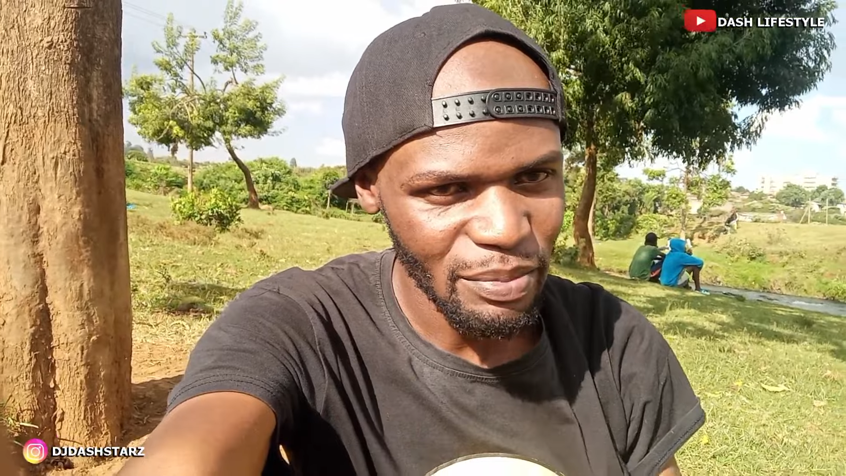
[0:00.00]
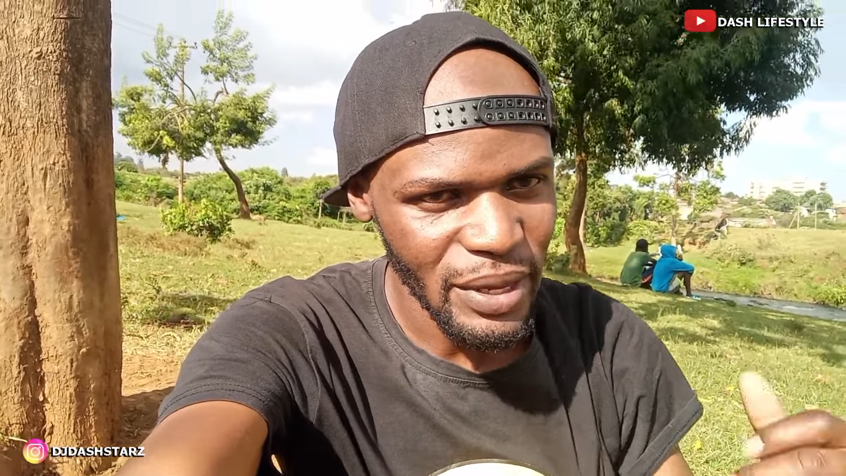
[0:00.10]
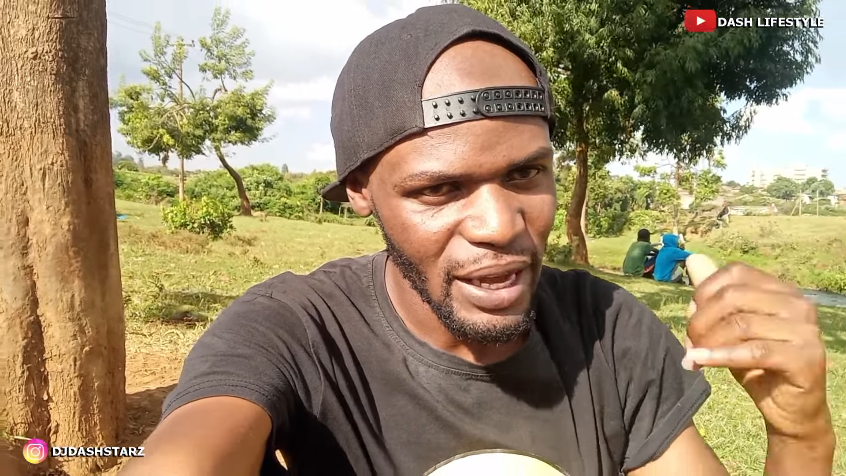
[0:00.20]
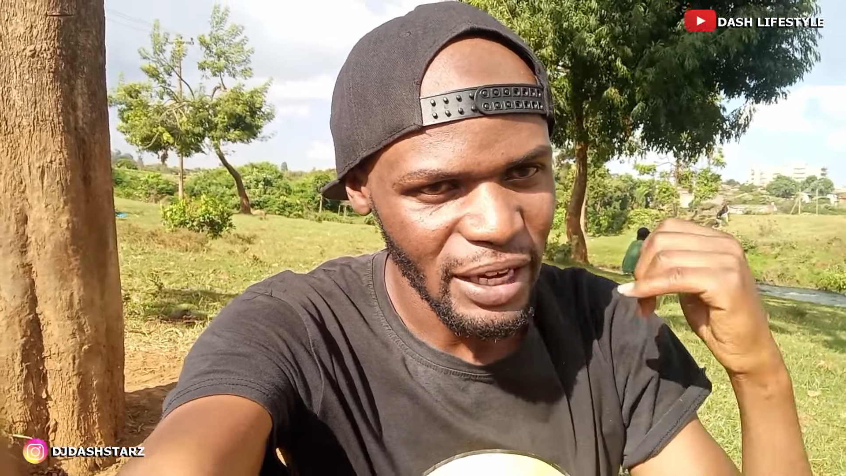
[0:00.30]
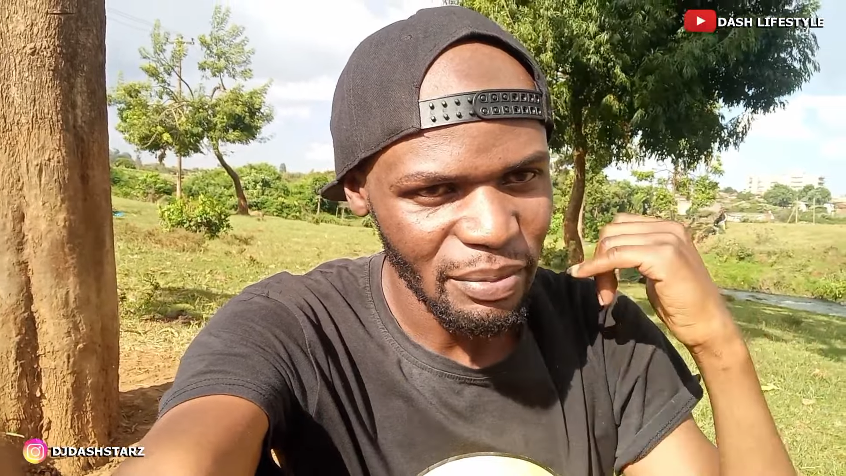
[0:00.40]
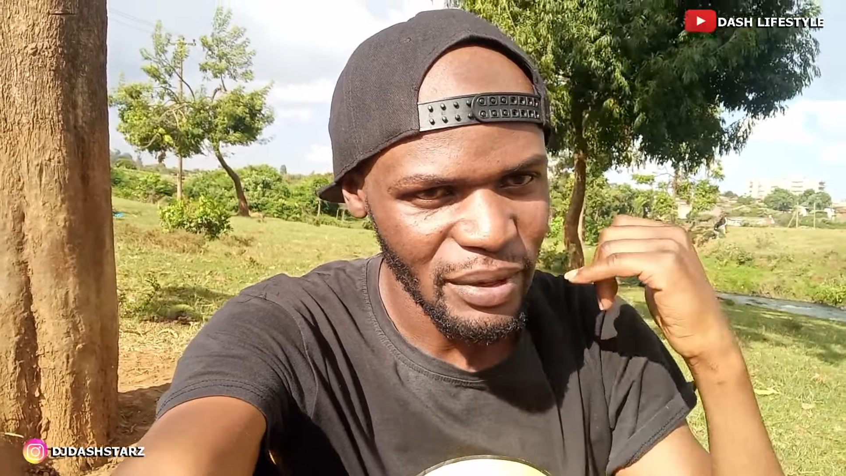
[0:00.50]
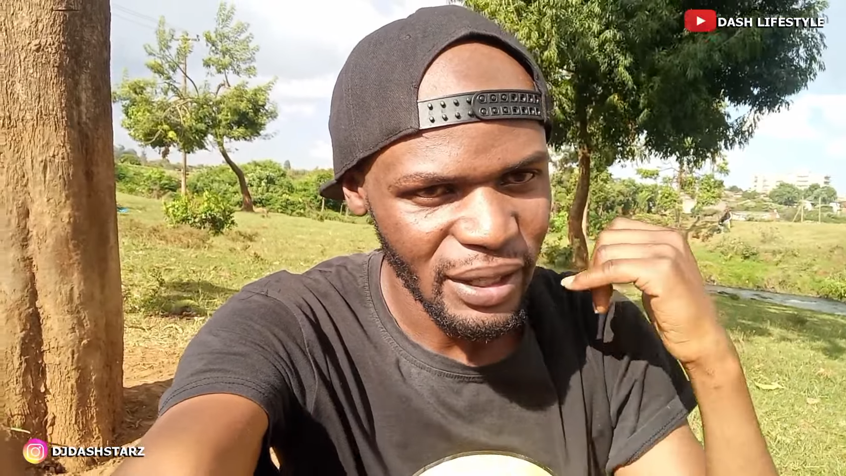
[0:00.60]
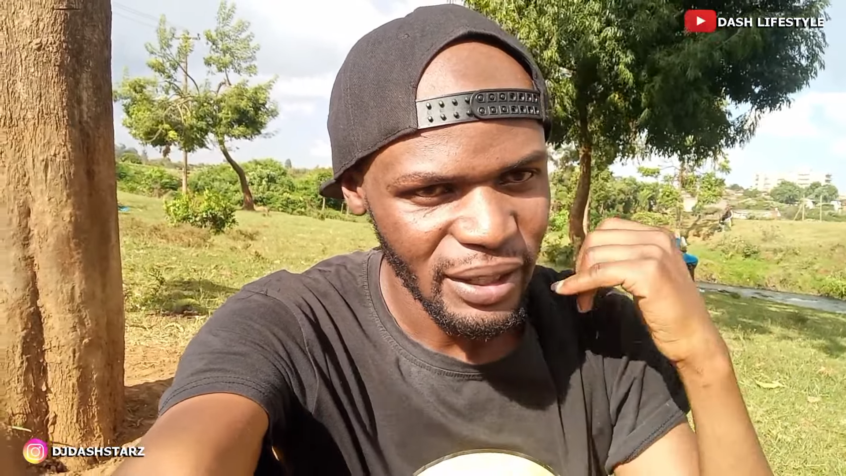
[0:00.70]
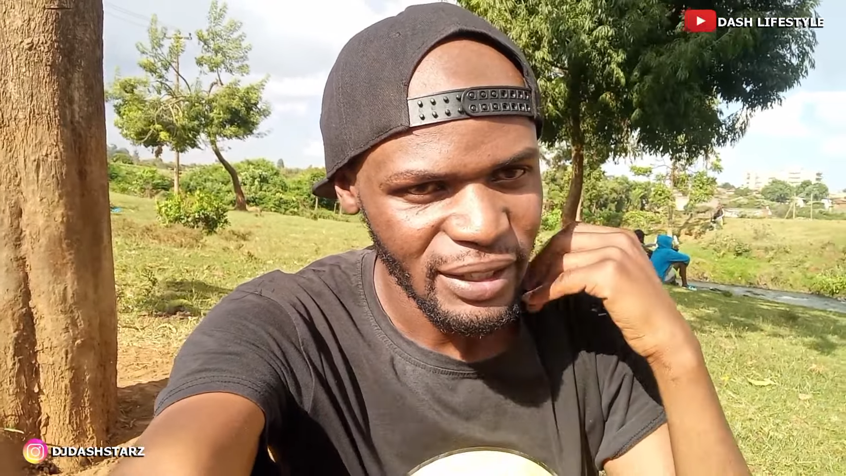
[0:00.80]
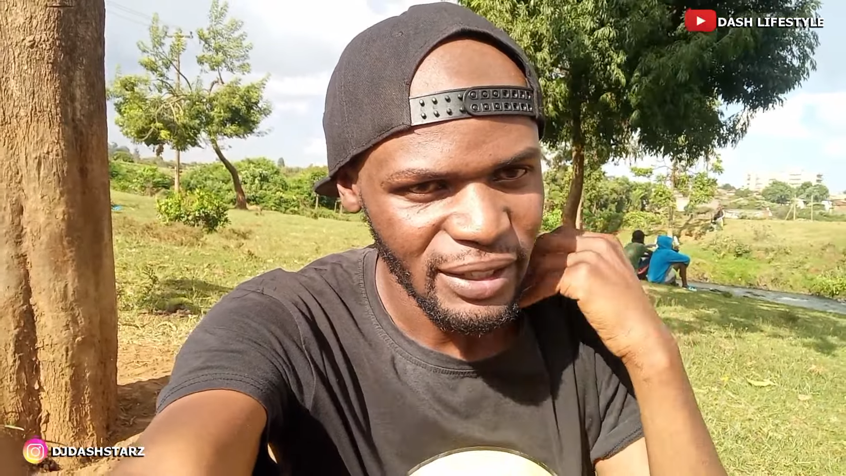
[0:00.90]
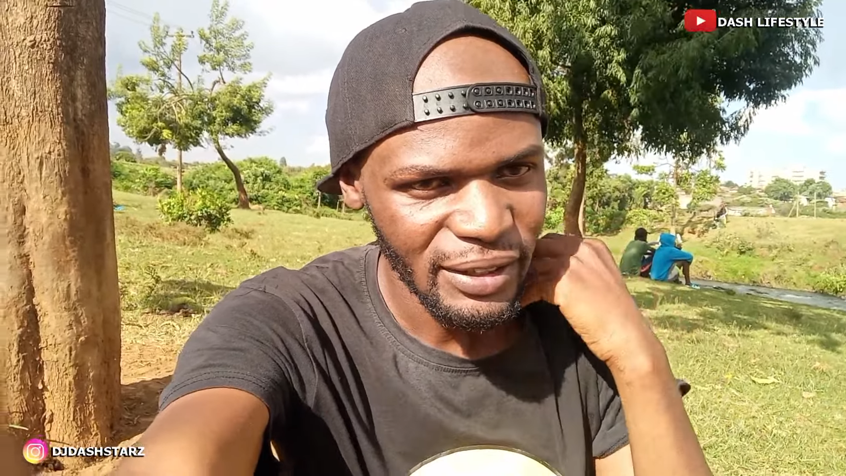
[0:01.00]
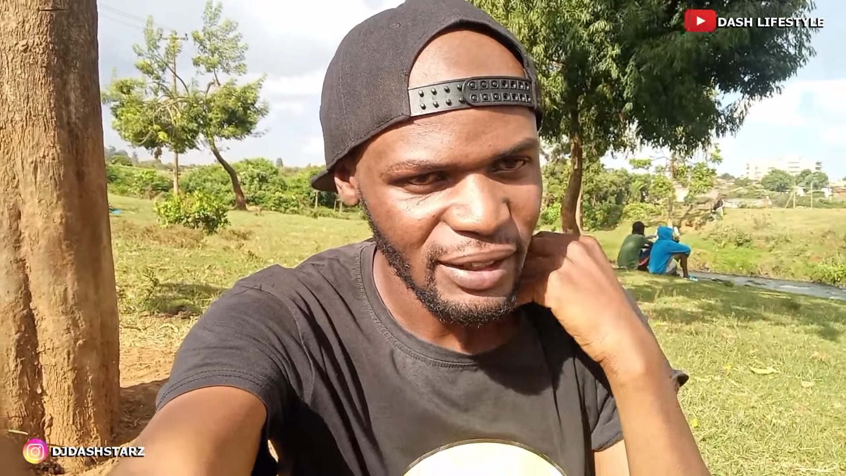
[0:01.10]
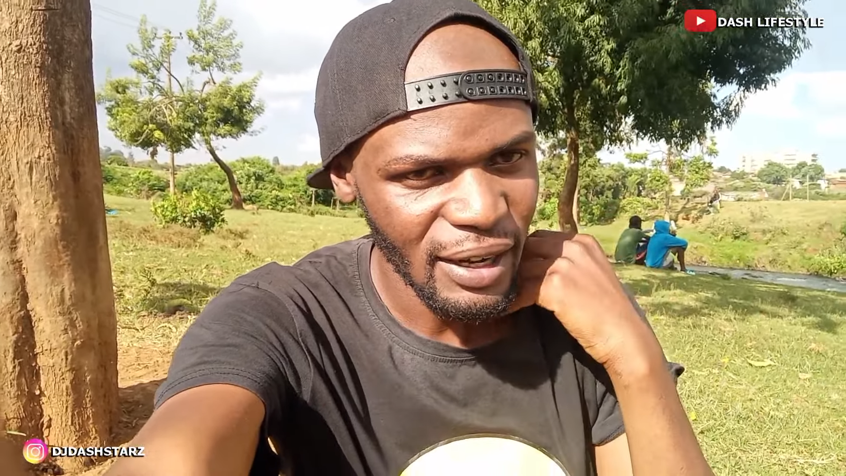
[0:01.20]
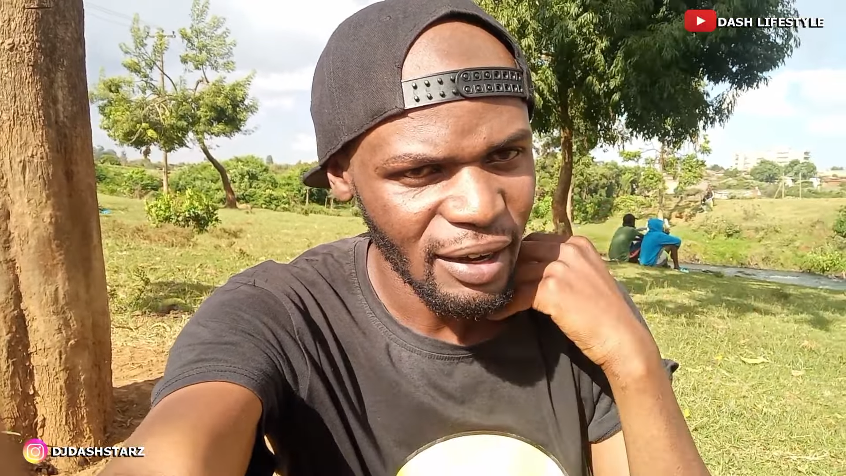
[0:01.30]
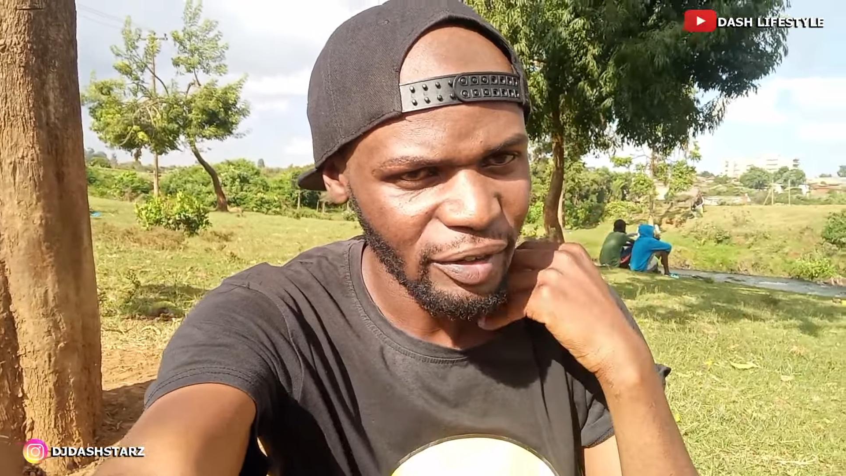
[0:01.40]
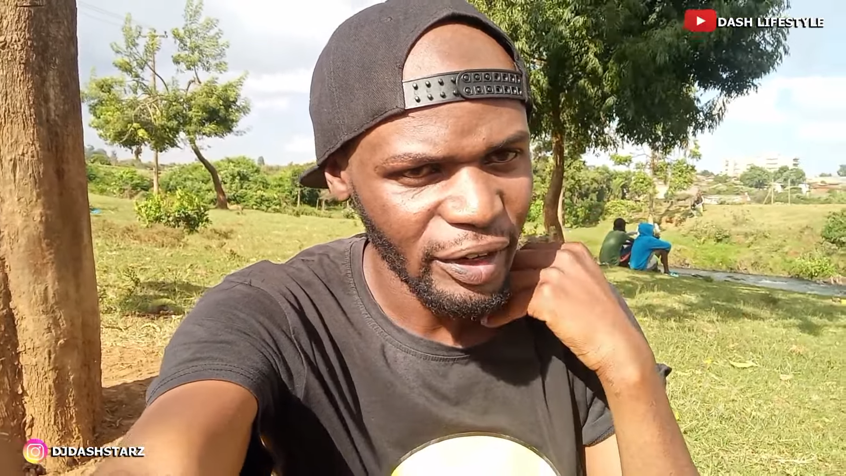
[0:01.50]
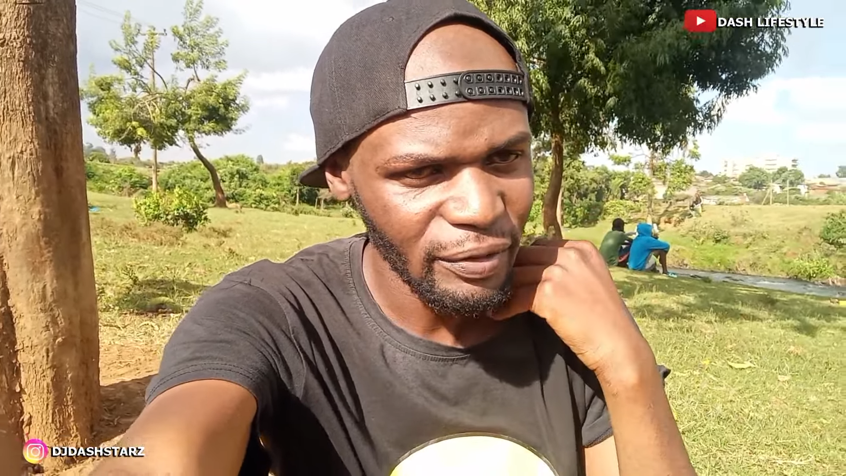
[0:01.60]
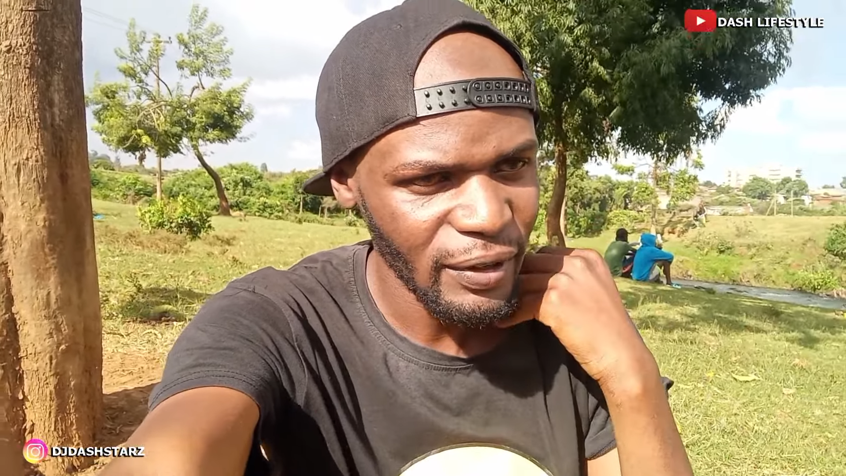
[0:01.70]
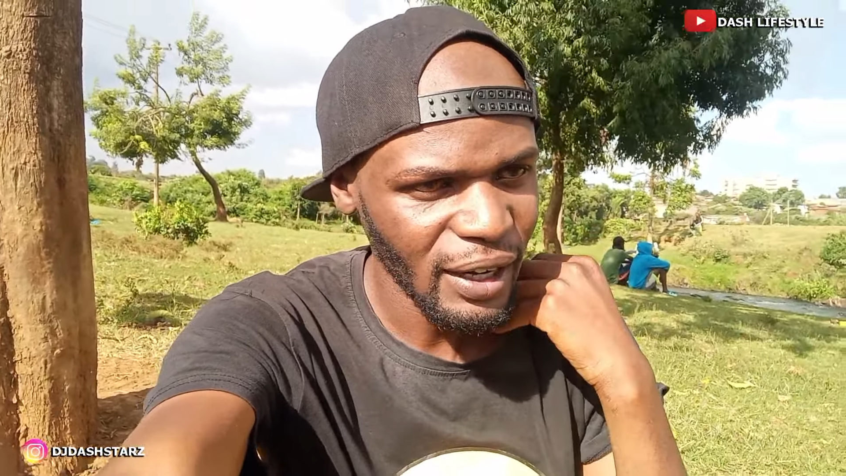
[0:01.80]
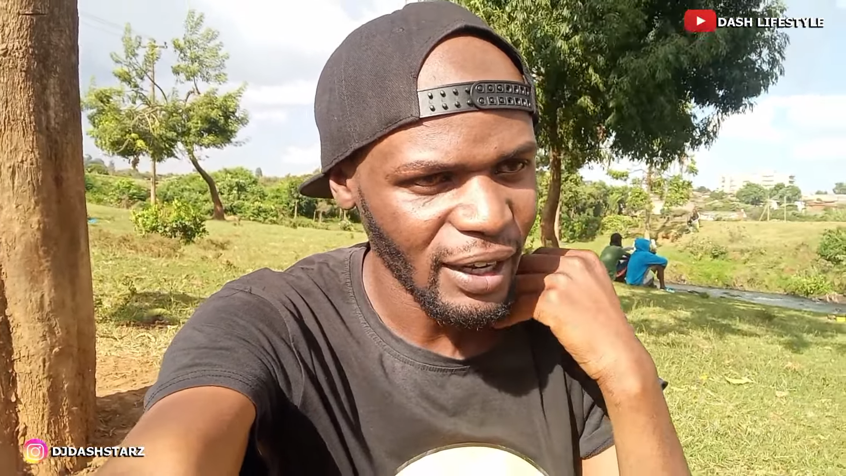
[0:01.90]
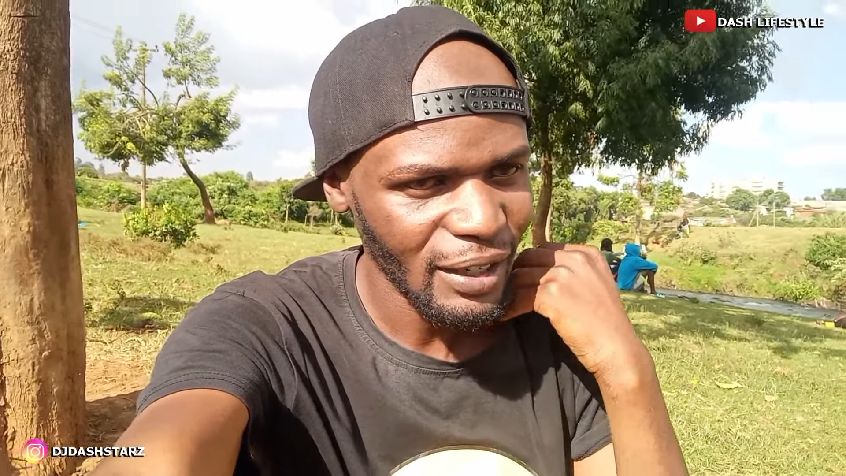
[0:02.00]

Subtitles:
Behind me, it is a river,